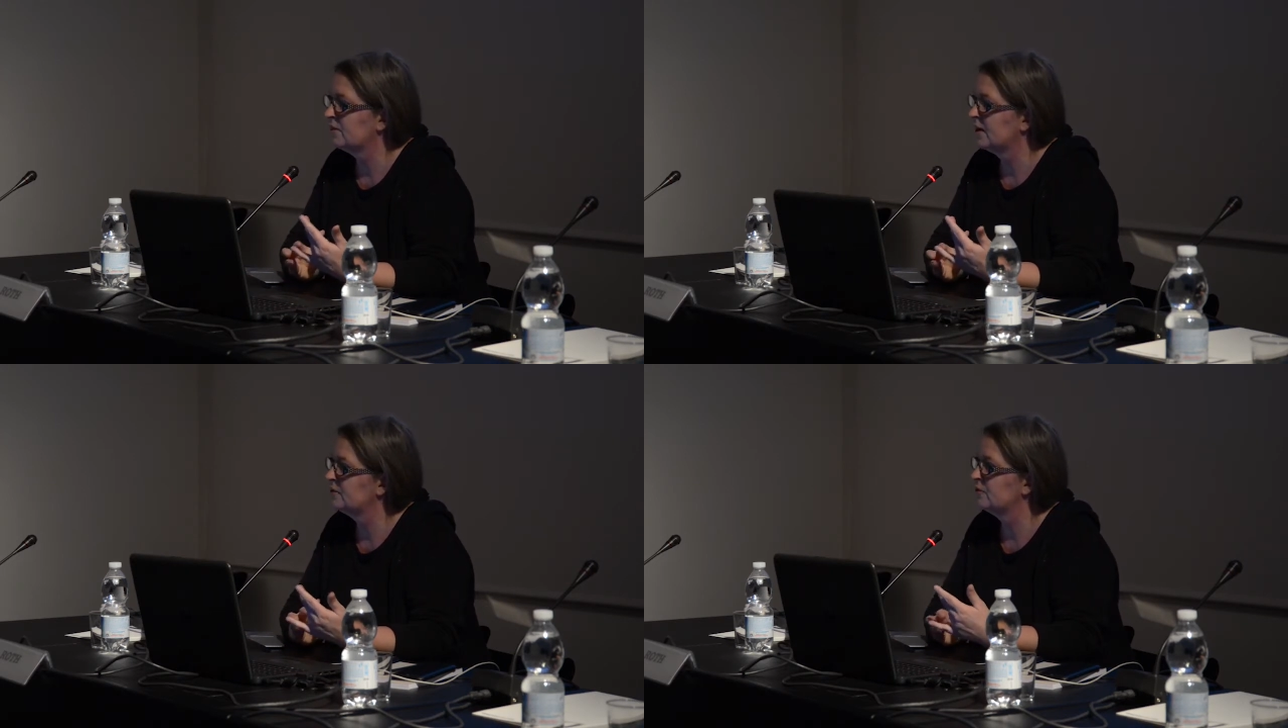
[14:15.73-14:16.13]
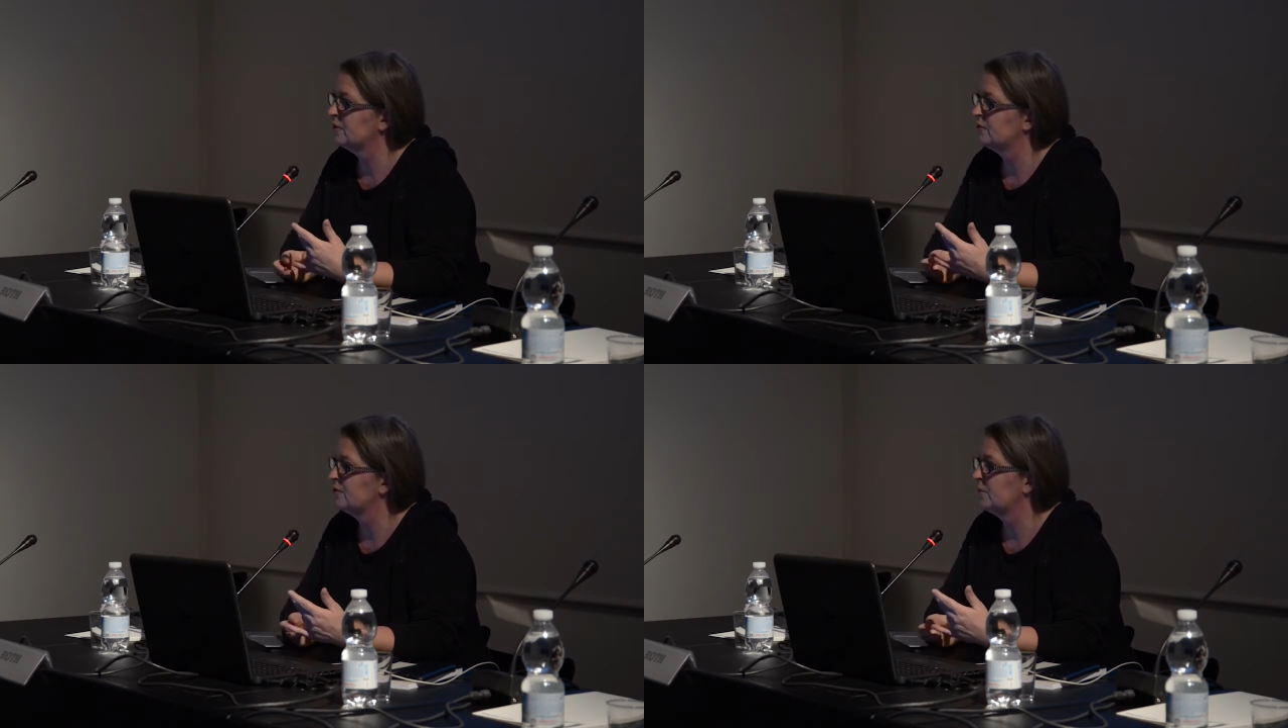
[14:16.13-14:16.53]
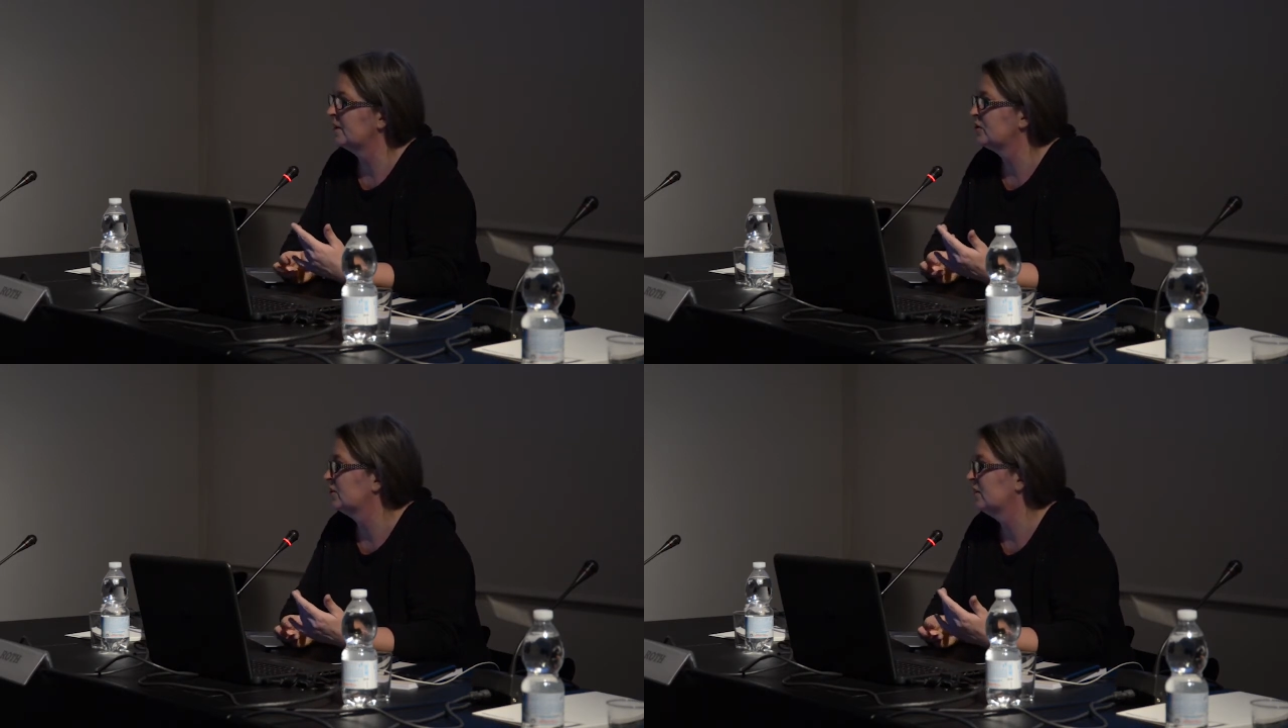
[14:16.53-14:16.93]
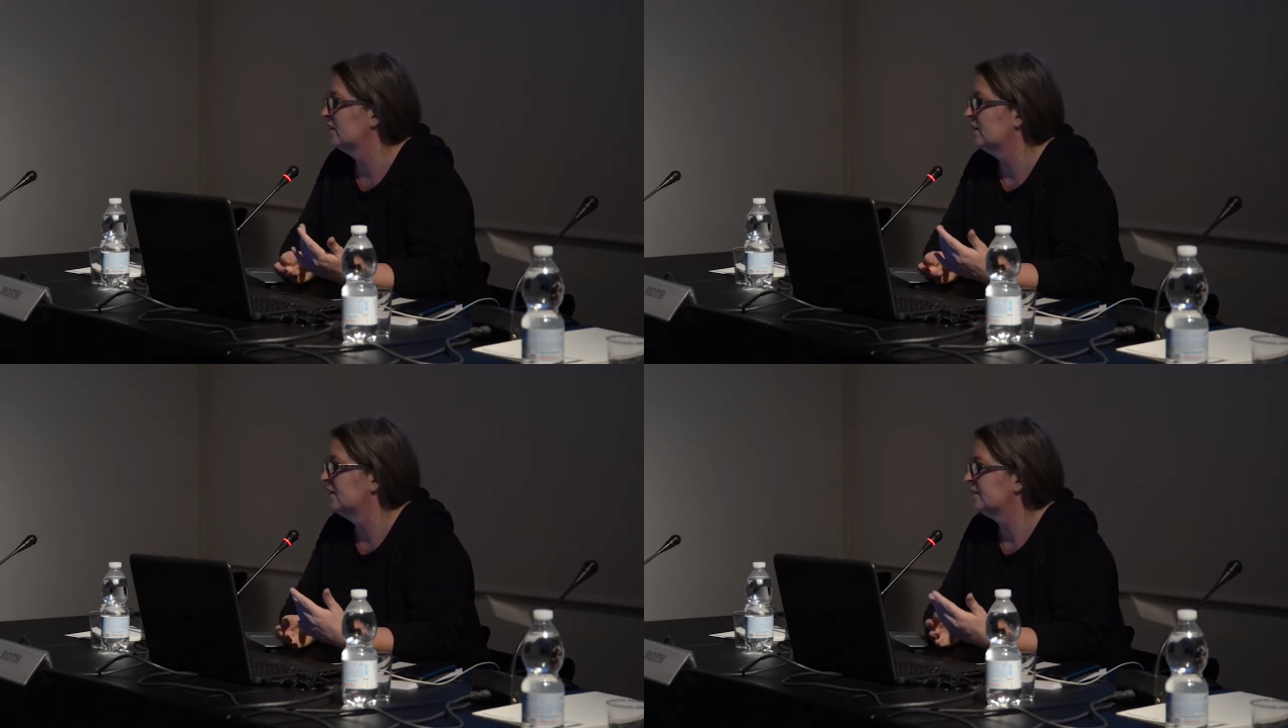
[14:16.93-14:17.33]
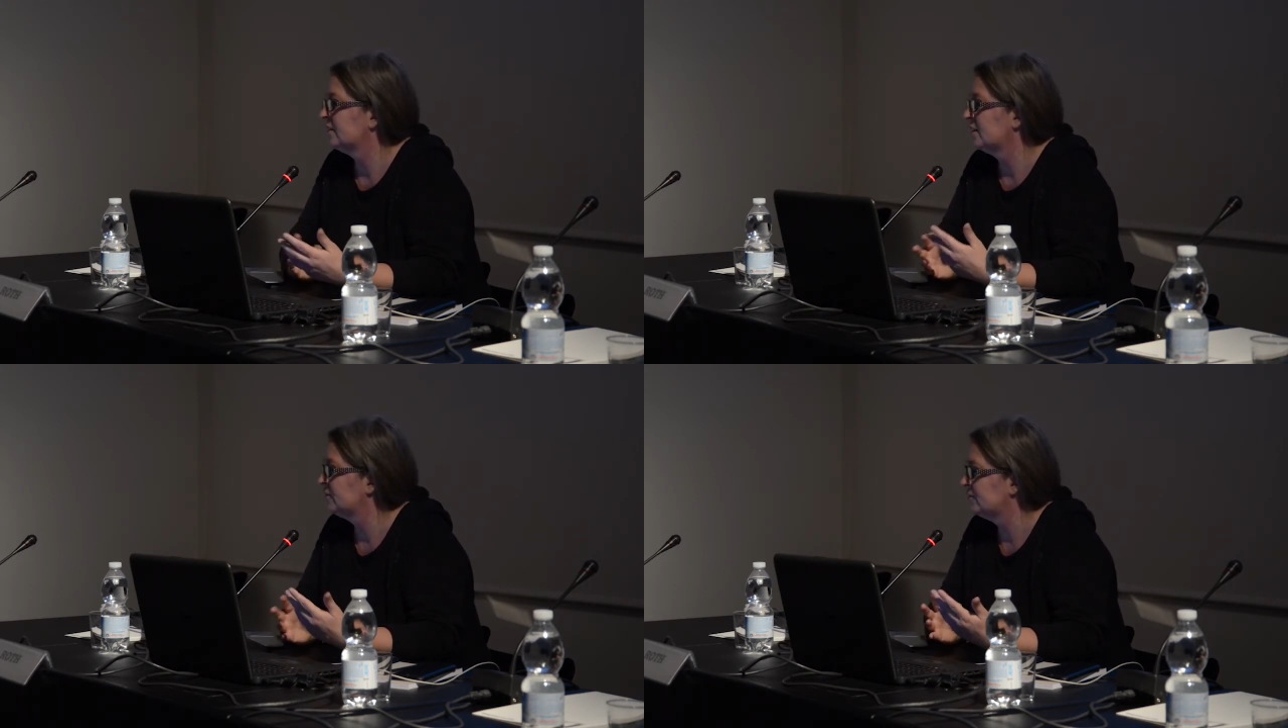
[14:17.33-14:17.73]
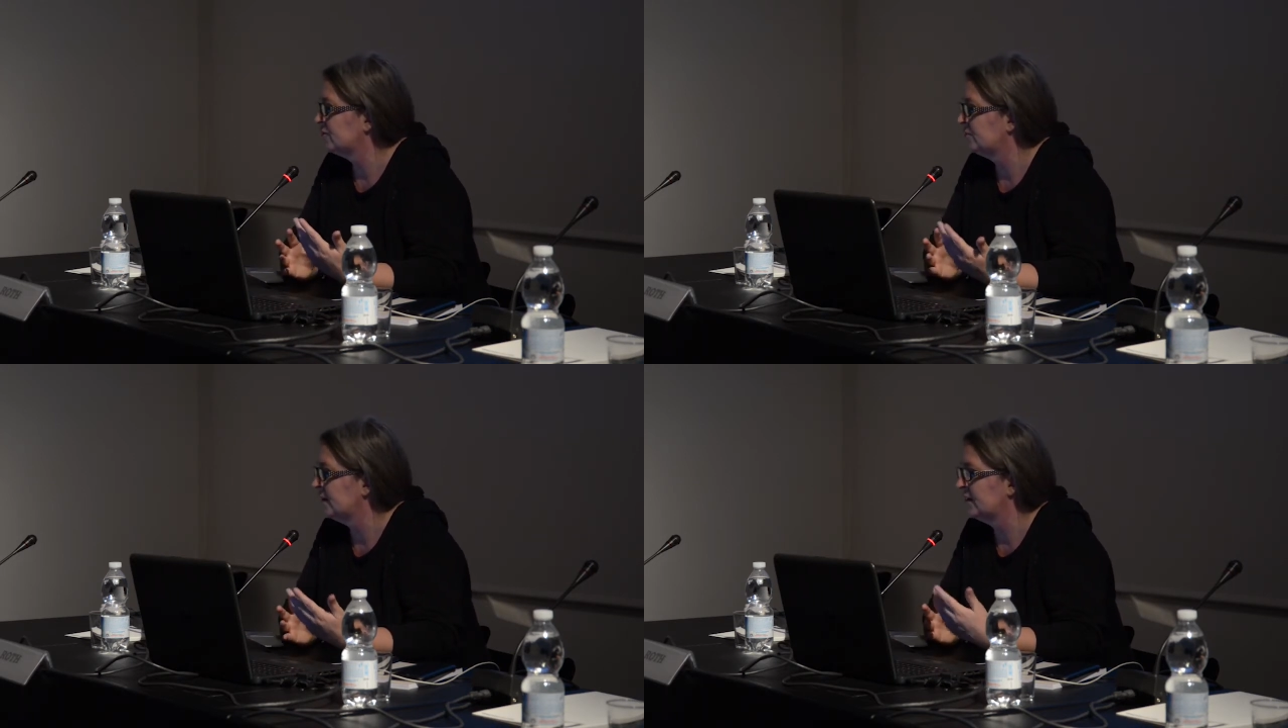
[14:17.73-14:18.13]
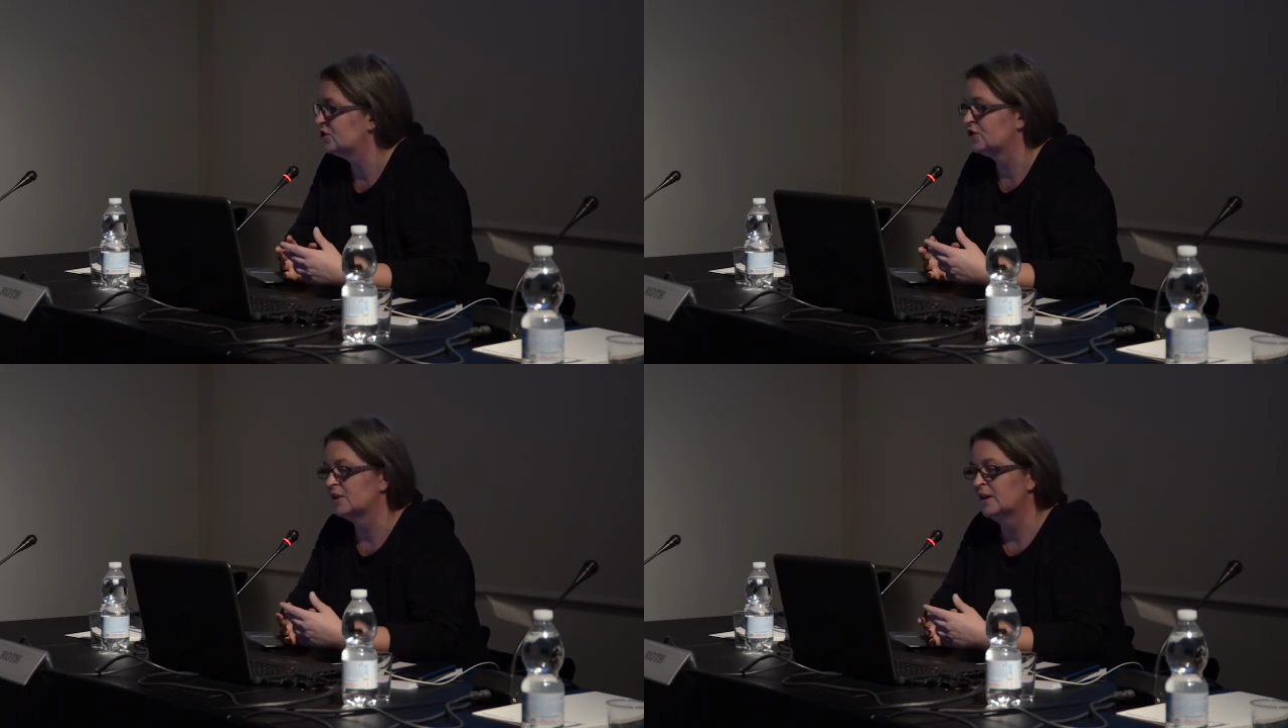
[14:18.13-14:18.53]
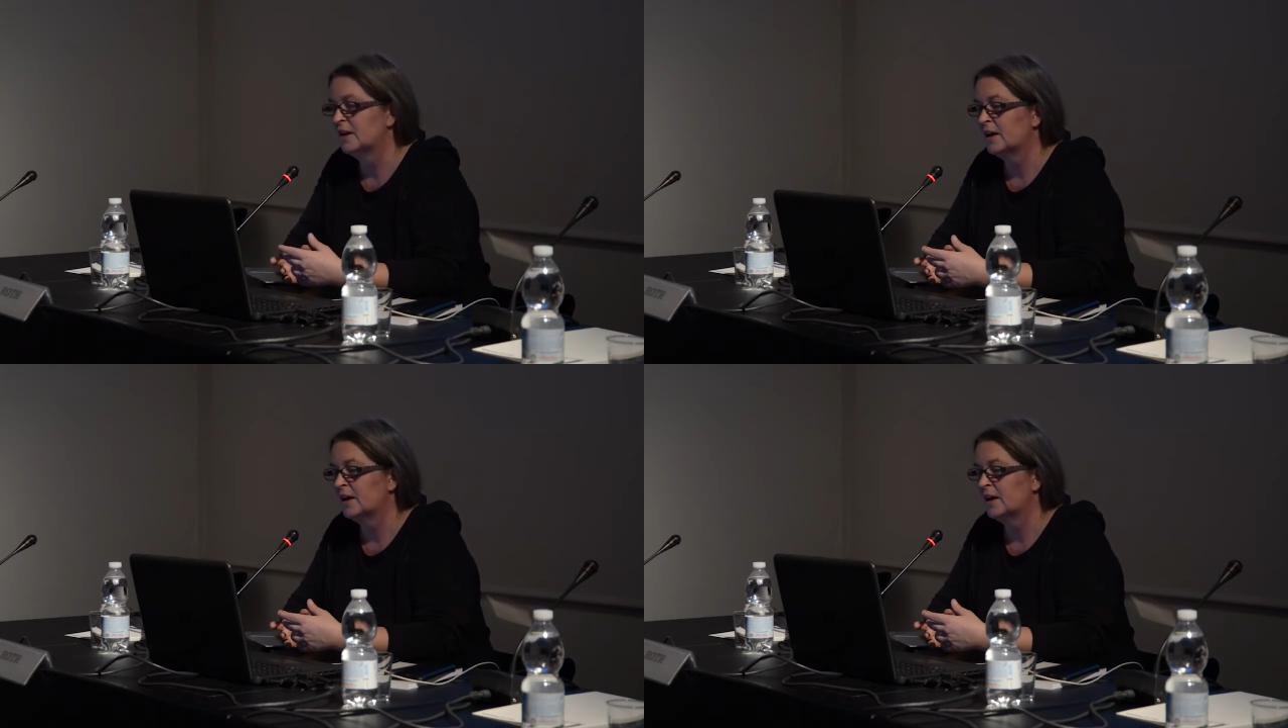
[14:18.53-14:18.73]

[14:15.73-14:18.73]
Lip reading: right to informational self-determination.